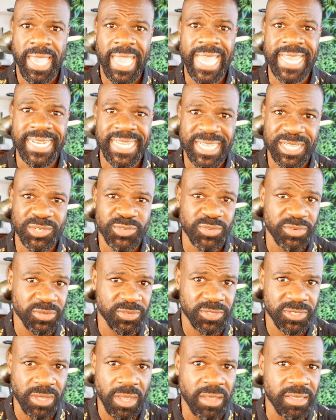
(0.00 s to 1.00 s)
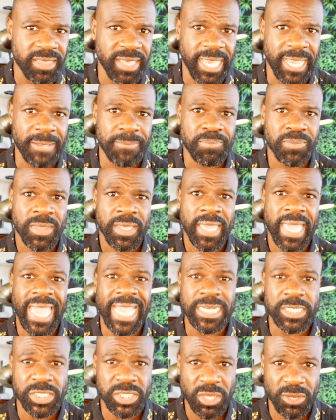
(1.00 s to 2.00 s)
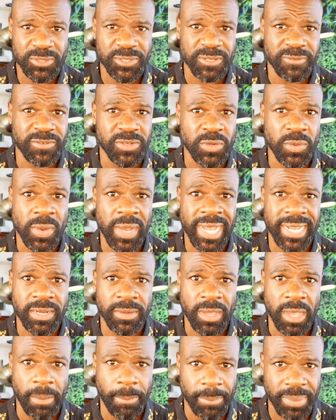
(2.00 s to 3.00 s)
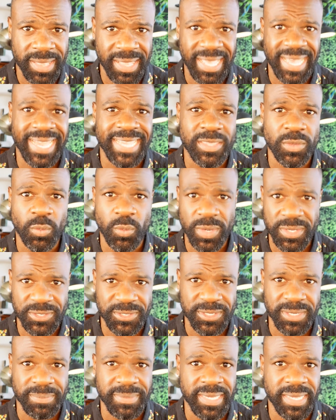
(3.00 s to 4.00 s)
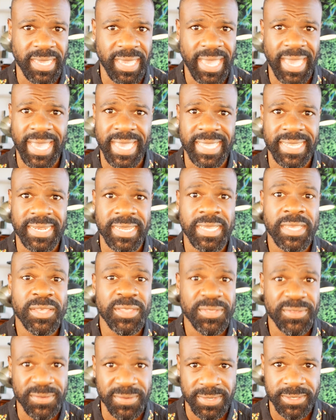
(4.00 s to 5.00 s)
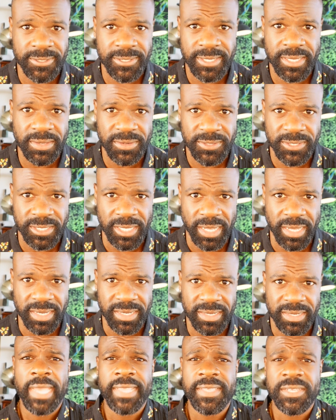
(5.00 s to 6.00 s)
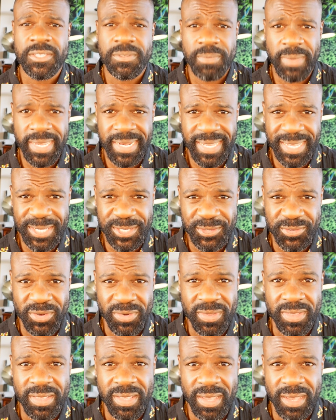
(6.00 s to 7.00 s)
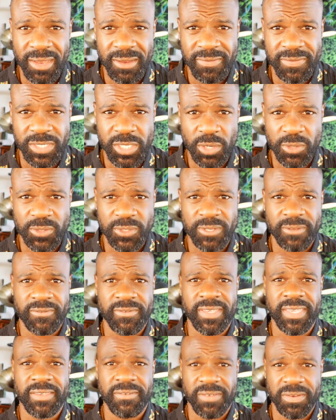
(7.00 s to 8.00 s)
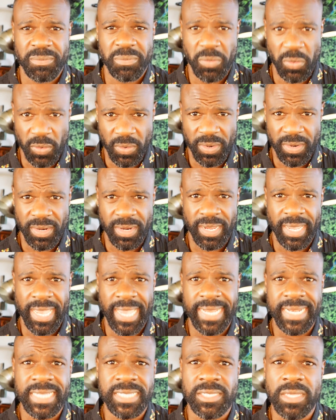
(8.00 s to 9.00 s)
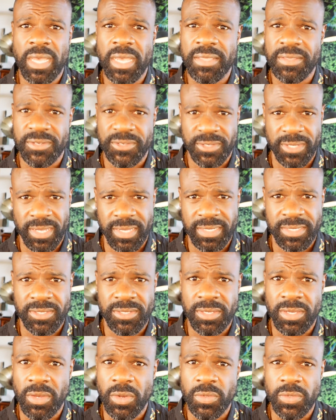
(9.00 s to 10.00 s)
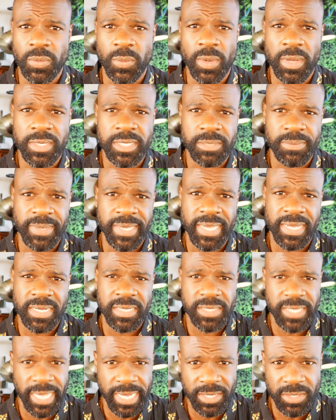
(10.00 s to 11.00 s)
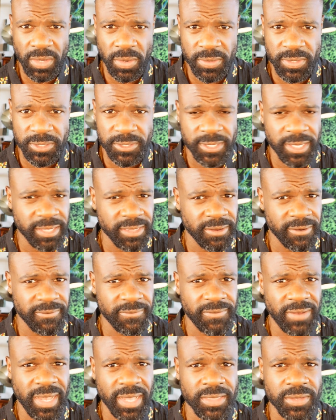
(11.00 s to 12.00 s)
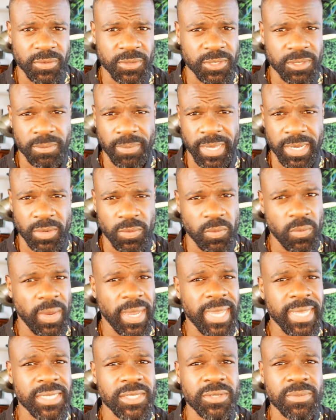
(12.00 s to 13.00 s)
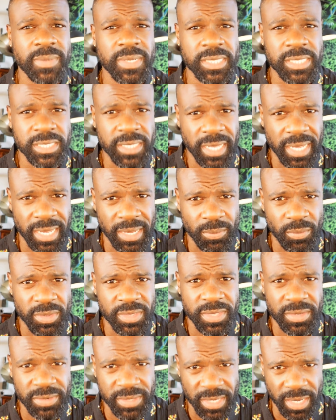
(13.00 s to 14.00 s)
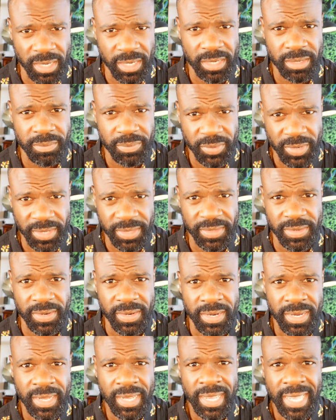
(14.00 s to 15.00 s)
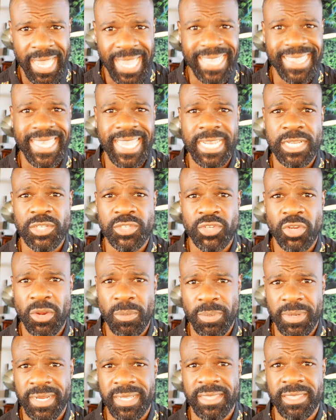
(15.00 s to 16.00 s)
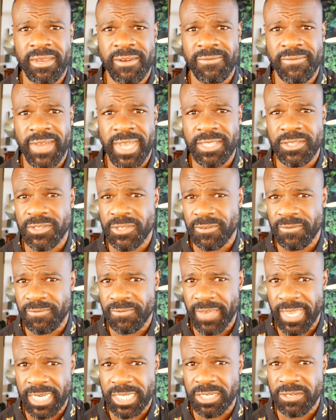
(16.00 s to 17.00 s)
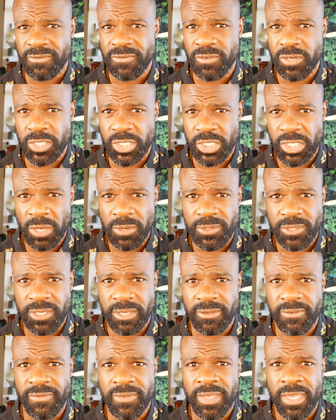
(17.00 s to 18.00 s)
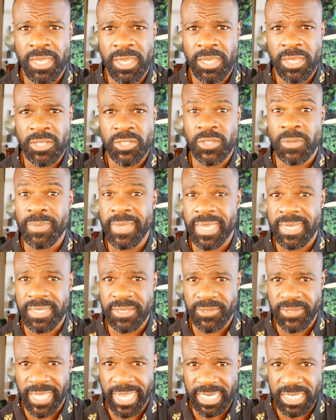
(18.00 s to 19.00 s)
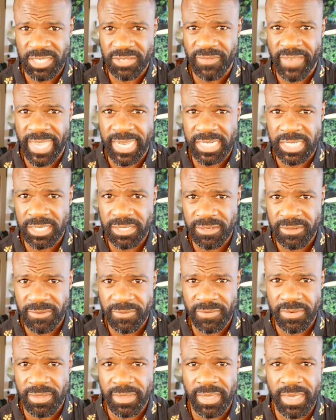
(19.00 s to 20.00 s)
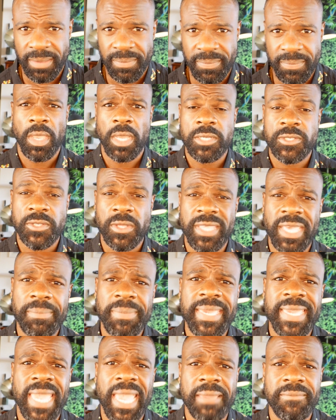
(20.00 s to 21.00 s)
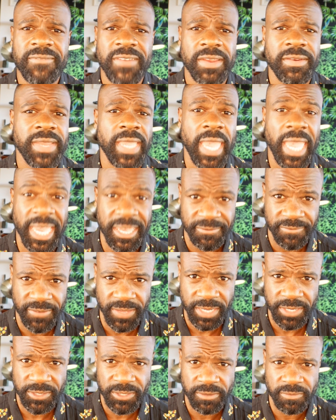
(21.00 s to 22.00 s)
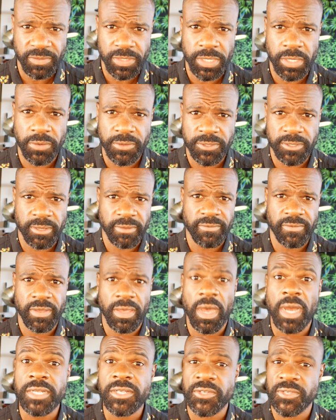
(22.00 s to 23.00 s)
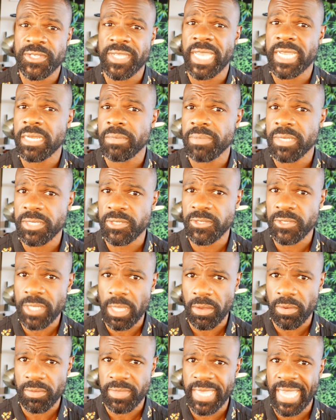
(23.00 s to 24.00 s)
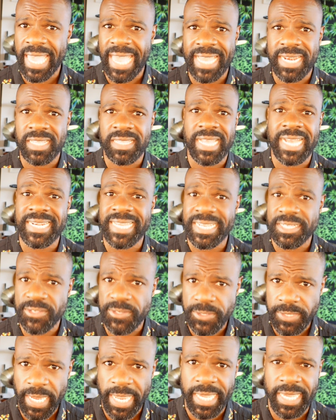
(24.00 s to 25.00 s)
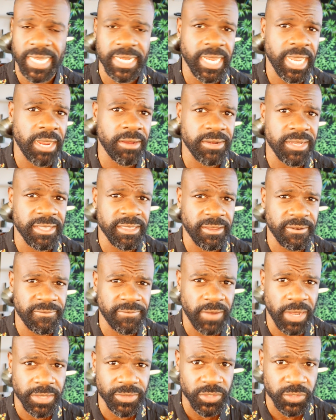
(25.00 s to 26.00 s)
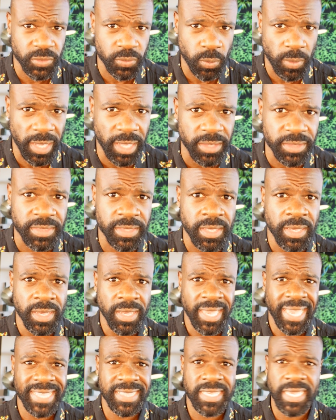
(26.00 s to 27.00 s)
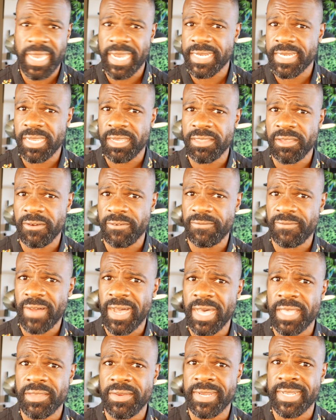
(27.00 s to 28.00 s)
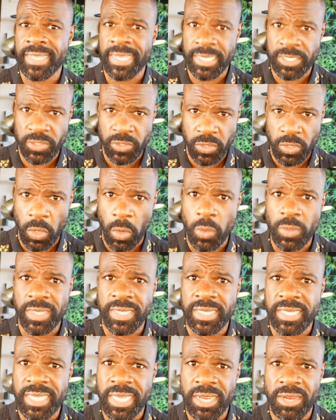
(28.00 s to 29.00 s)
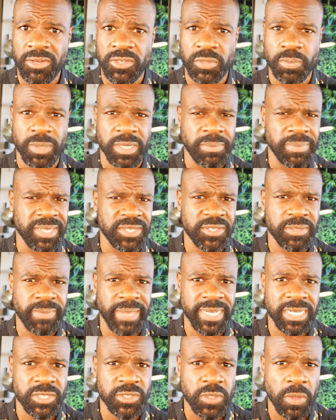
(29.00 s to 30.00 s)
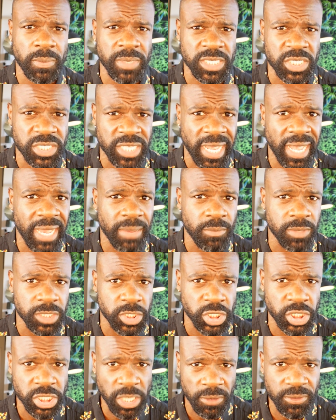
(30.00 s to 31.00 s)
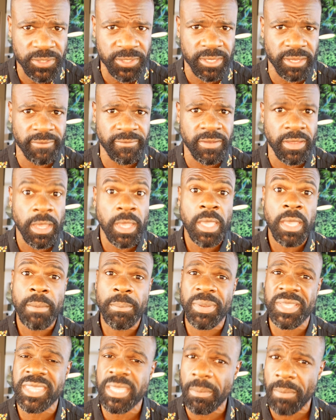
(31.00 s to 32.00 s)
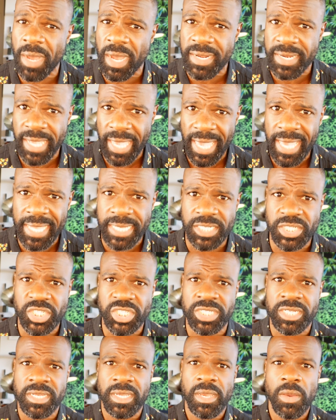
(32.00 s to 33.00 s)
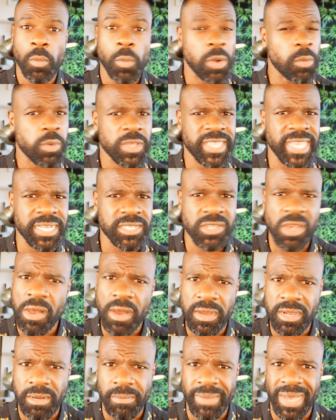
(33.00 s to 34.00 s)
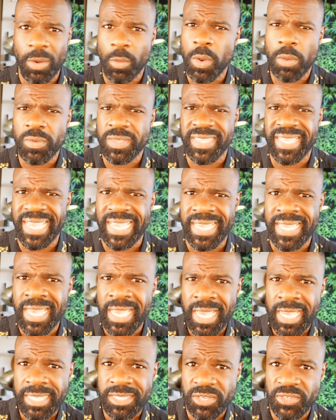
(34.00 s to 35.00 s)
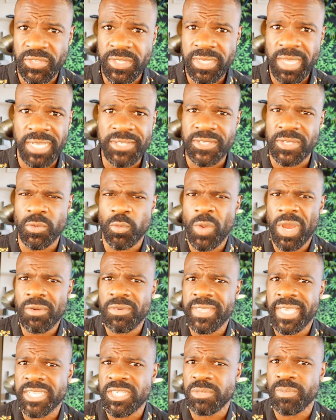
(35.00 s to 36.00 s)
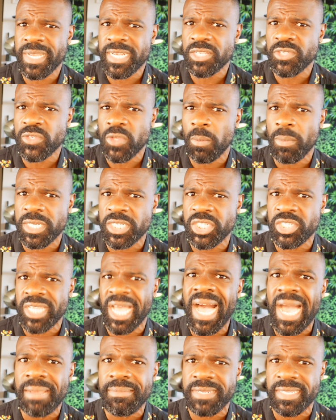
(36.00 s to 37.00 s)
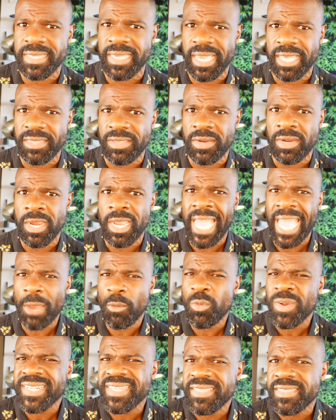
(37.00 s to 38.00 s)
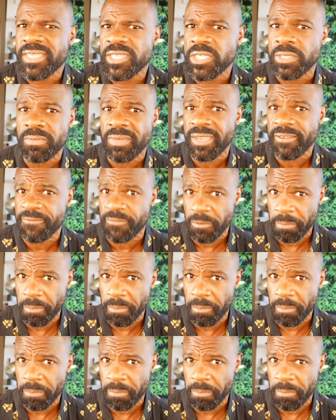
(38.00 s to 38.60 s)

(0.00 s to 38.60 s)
and Israel saw that. And Joseph knew how to apply the wisdom he had through his skill set. This made Israel love Joseph even more, and his other sons, the older ones, began to take notice that their father was spending way too much time with their younger brother, and they interpreted their father's affection for Joseph to be a dissatisfaction for them. So they became very envious of Joseph, understandably so. They had a lot at stake inheriting their father's wealth, and the idea their father in his golden years would be spending so much time with Joseph put them on edge. What were they talking about? What were they discussing? Why were they spending so much time together? And what did this mean for